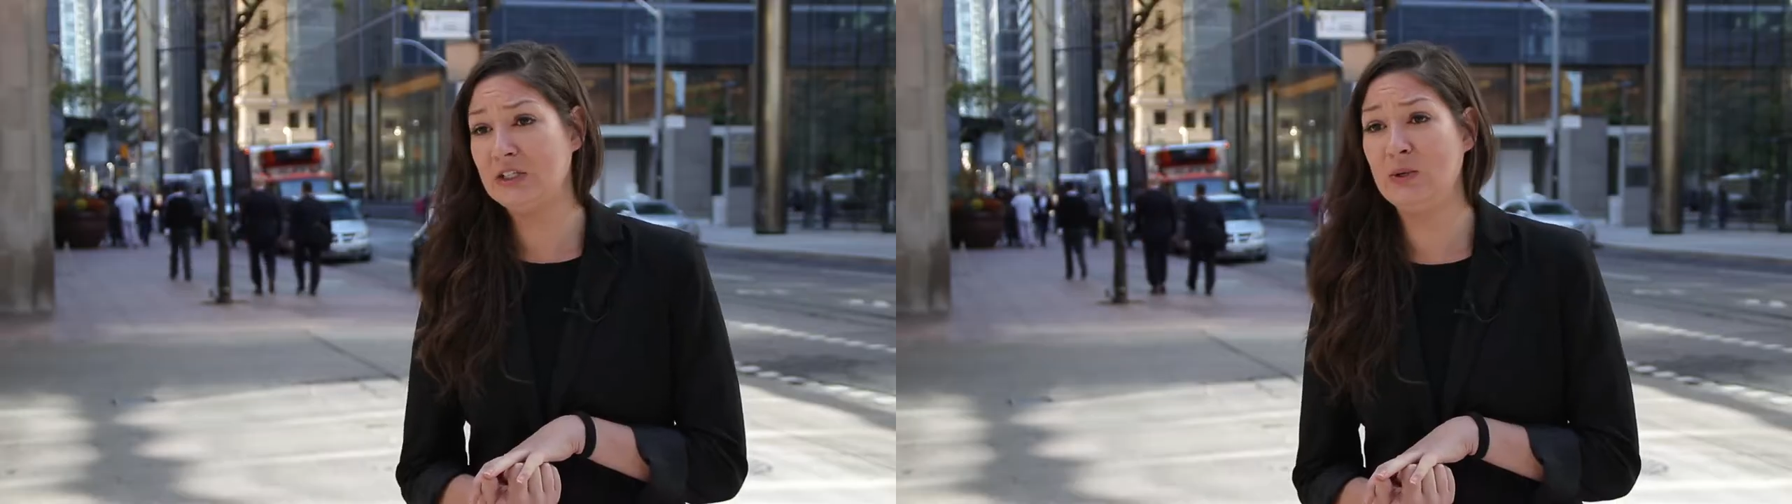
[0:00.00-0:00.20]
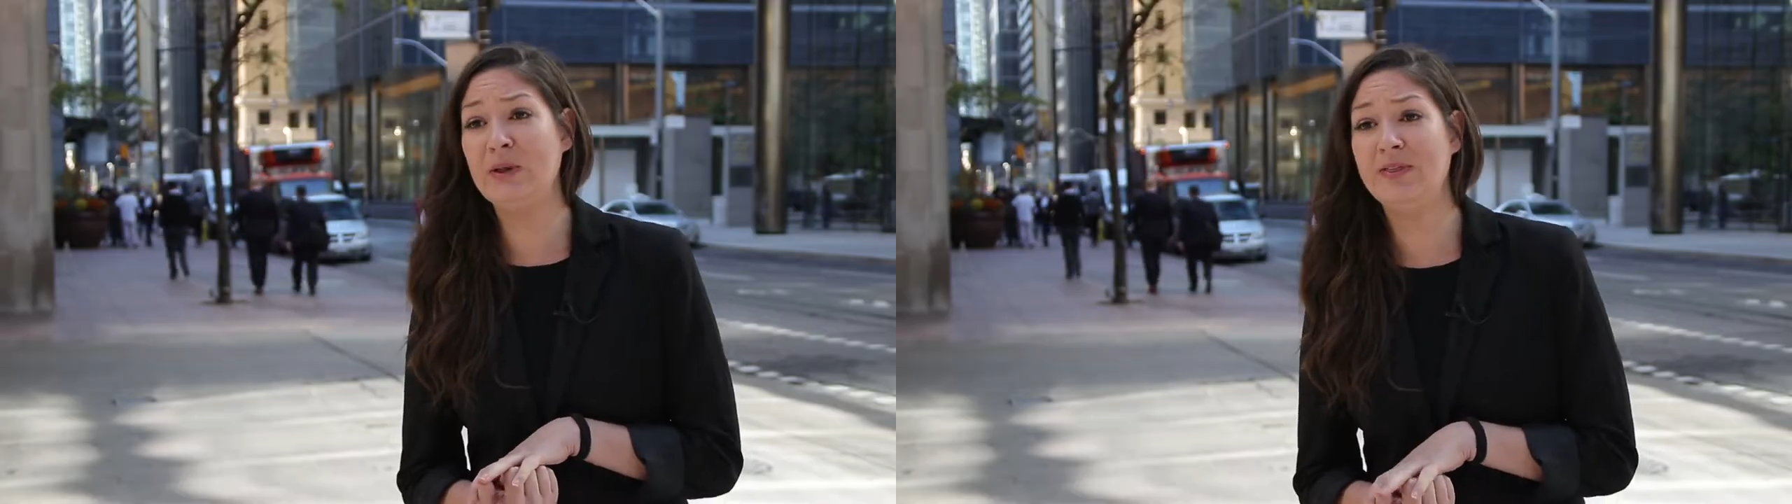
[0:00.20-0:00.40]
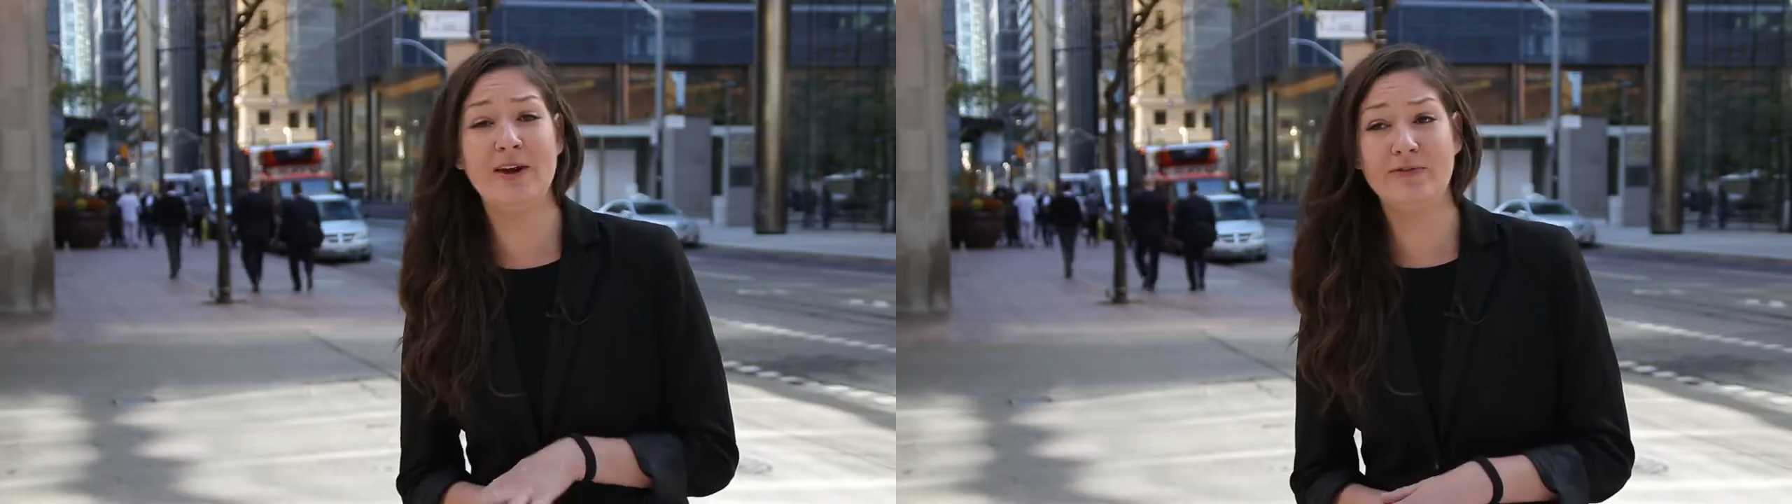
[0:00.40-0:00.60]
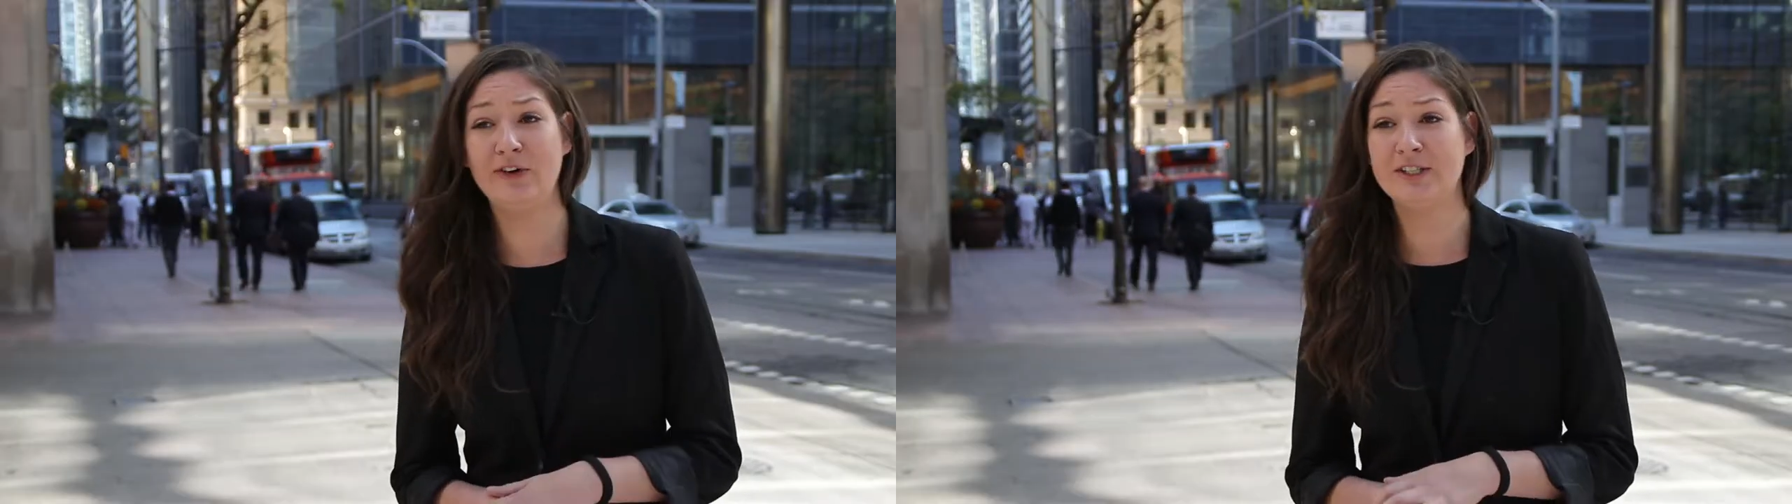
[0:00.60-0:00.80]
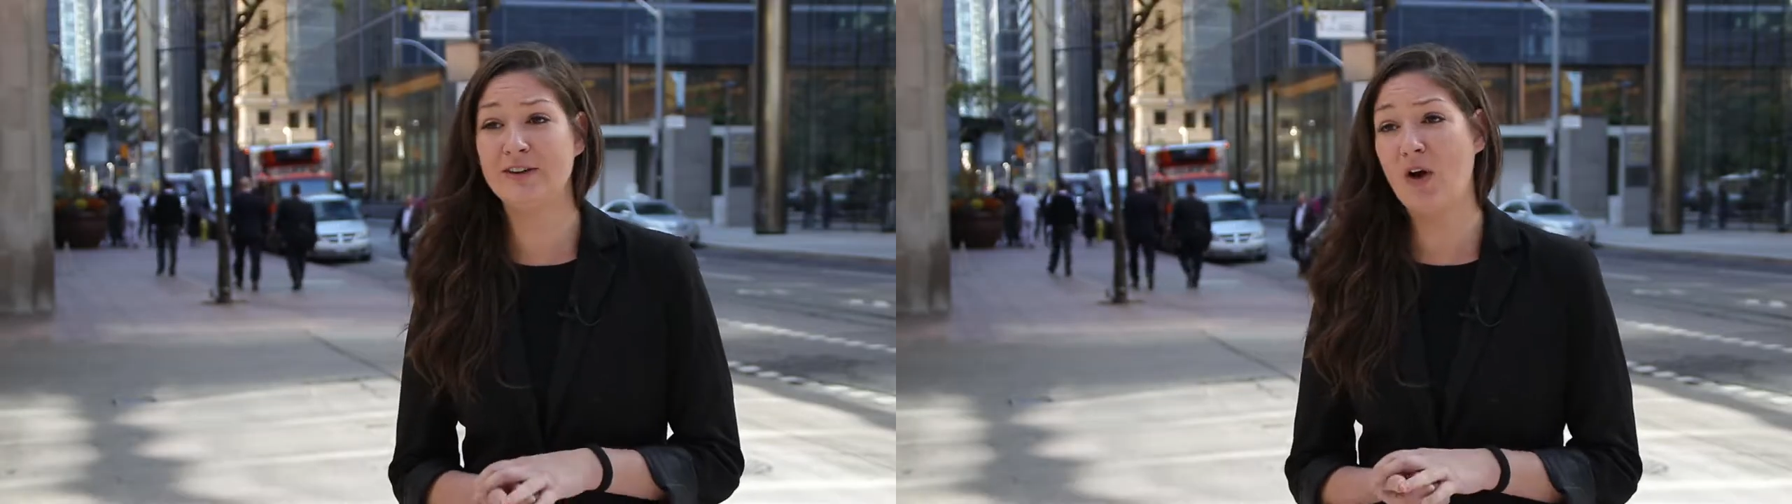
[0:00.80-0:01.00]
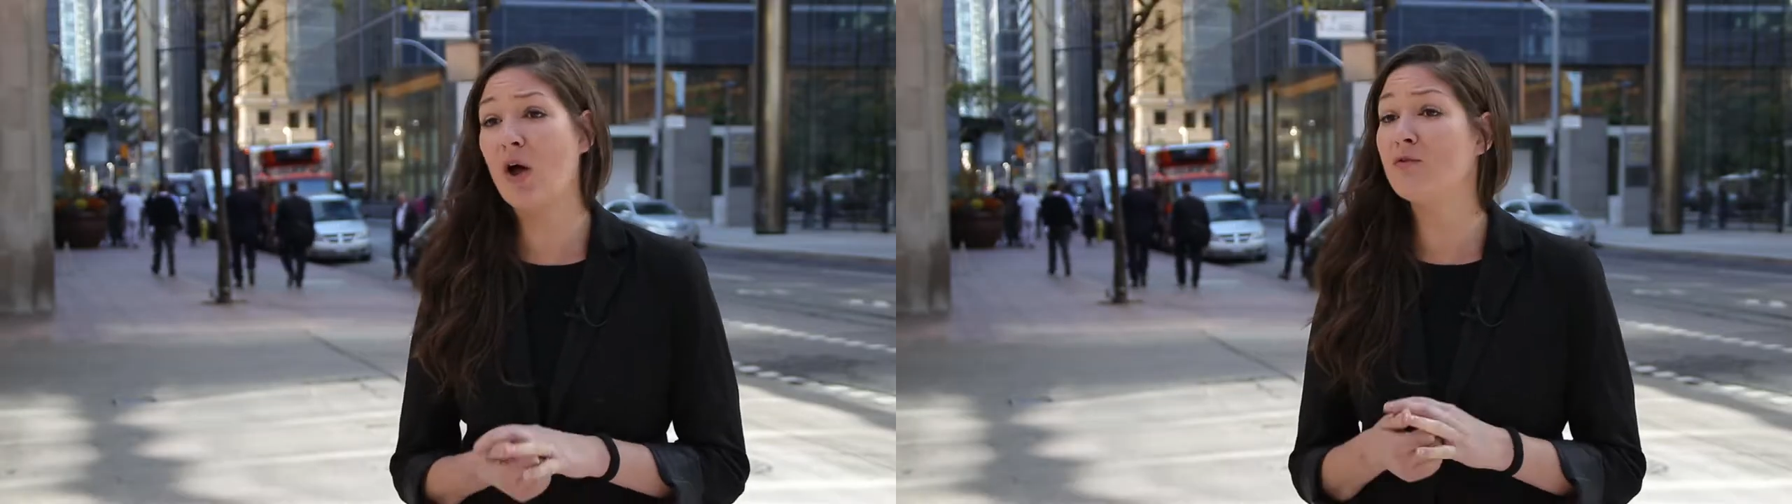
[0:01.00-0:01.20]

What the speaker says: student there, first of all.